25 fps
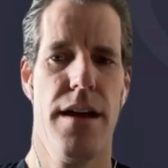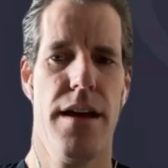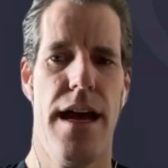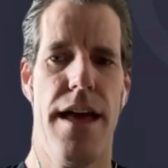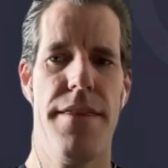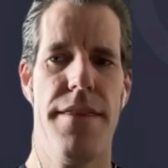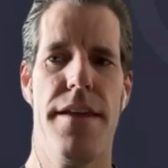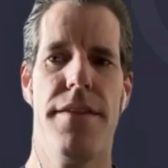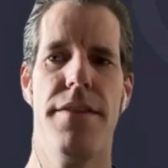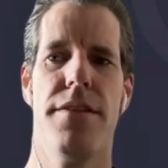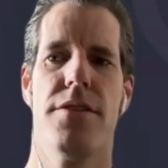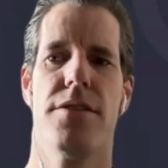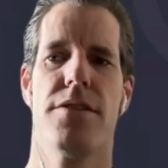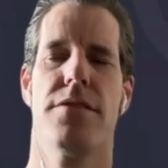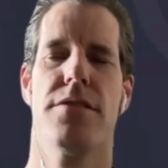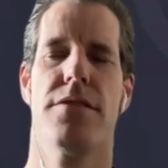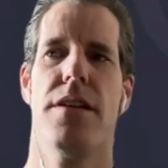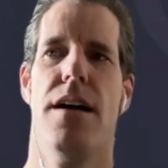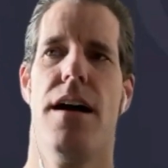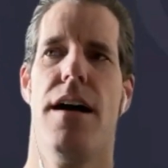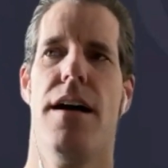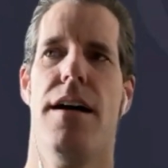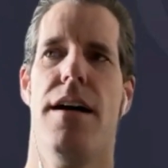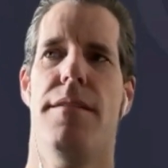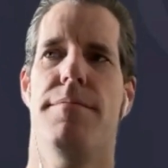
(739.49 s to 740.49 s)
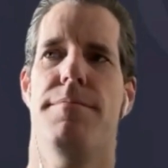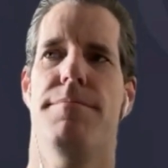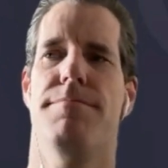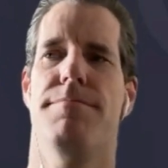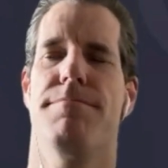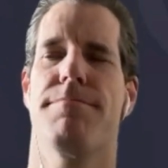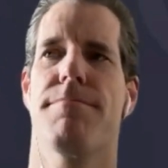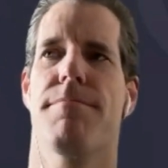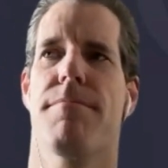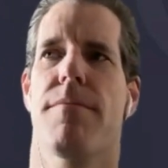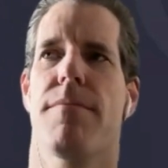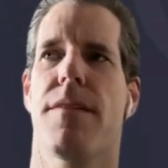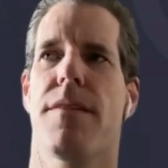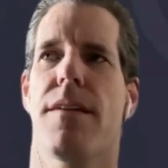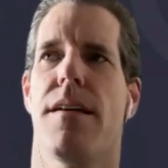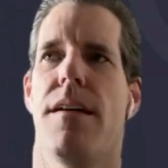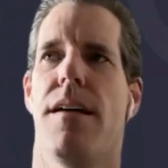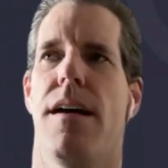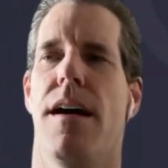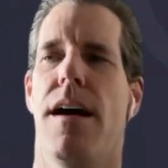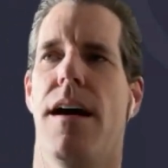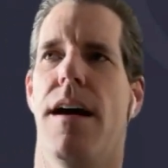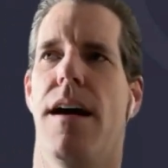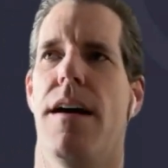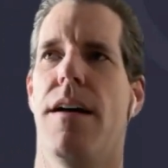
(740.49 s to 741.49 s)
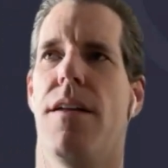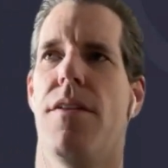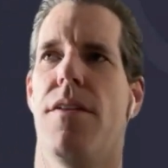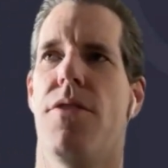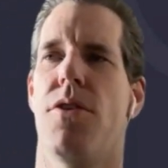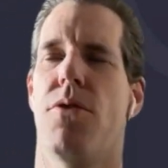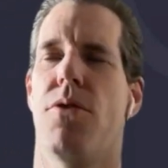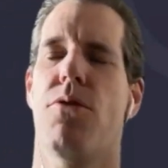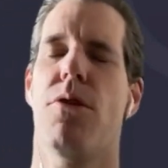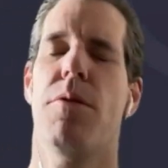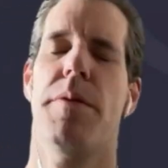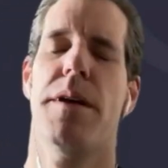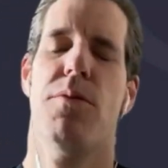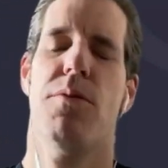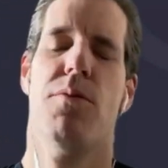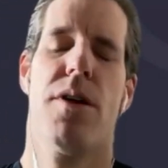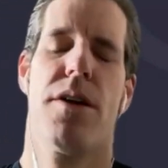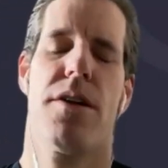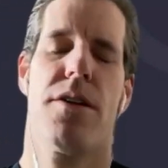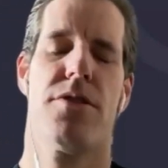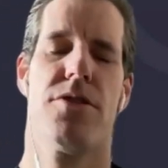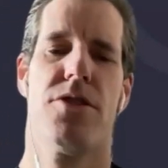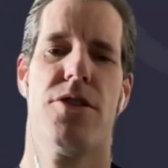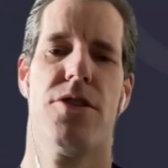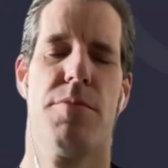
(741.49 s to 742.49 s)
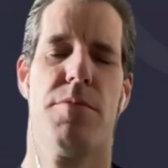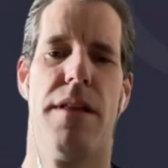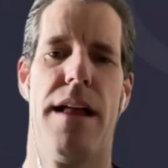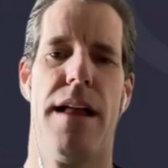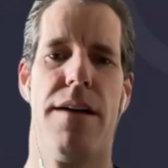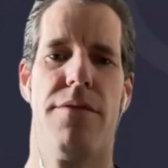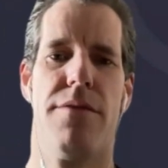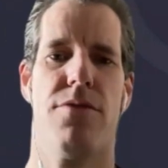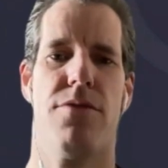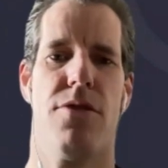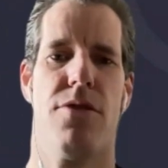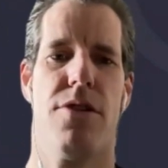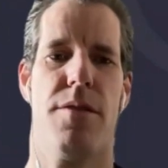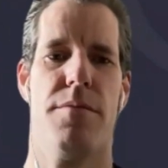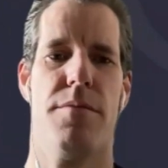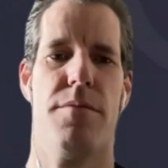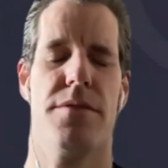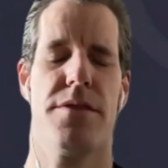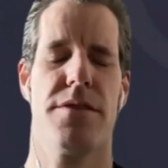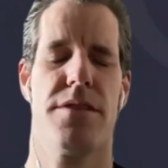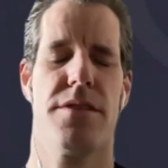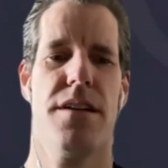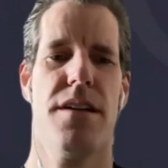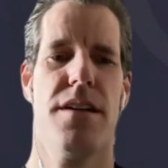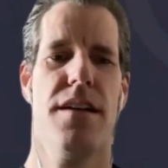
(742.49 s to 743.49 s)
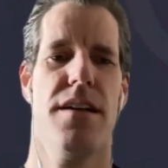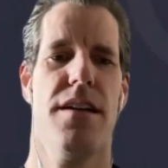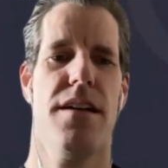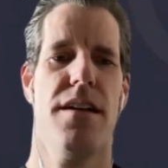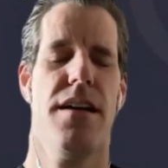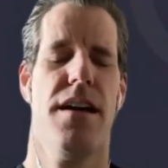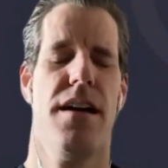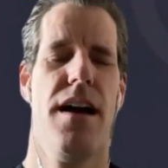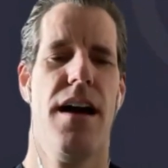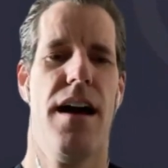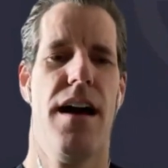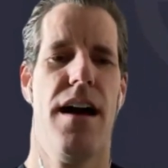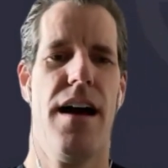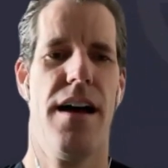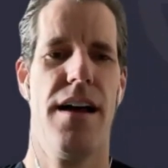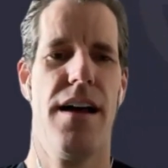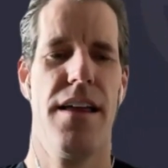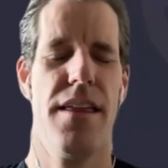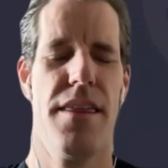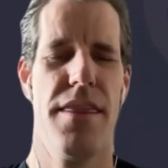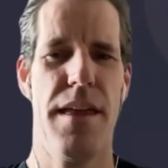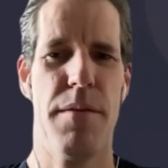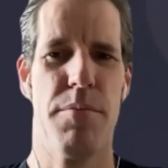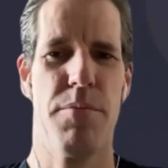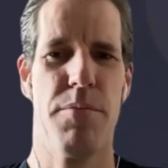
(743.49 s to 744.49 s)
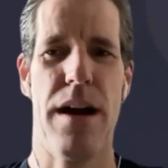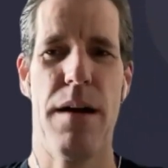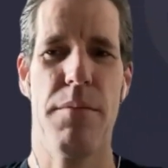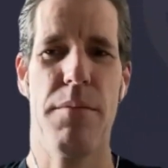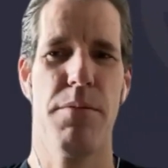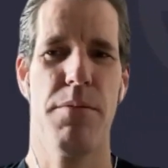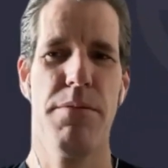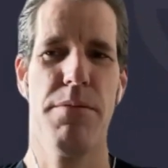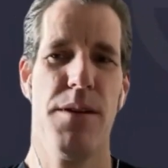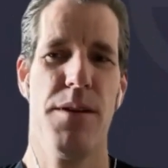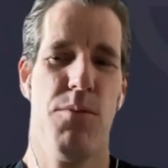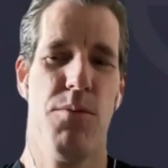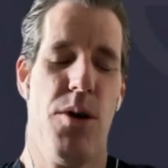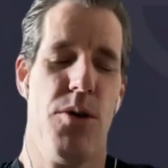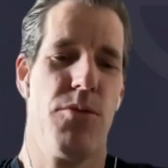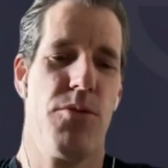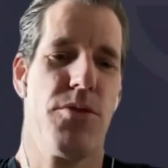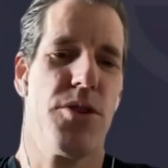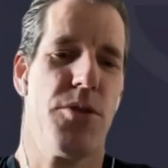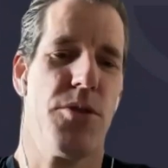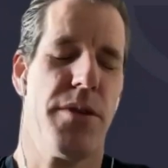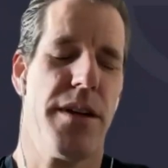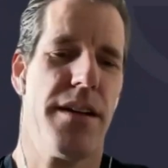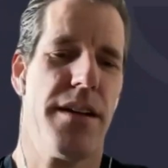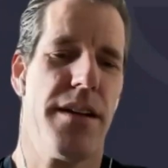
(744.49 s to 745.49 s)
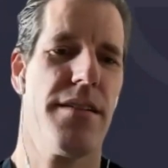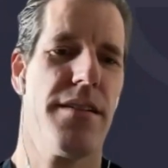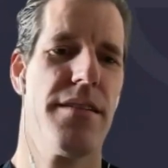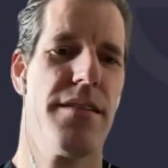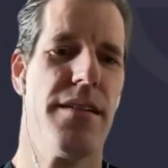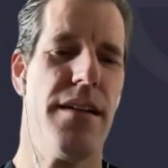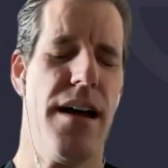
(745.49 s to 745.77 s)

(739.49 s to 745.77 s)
And then there's um, uh, there will be one or two platforms uh, that probably won't do it.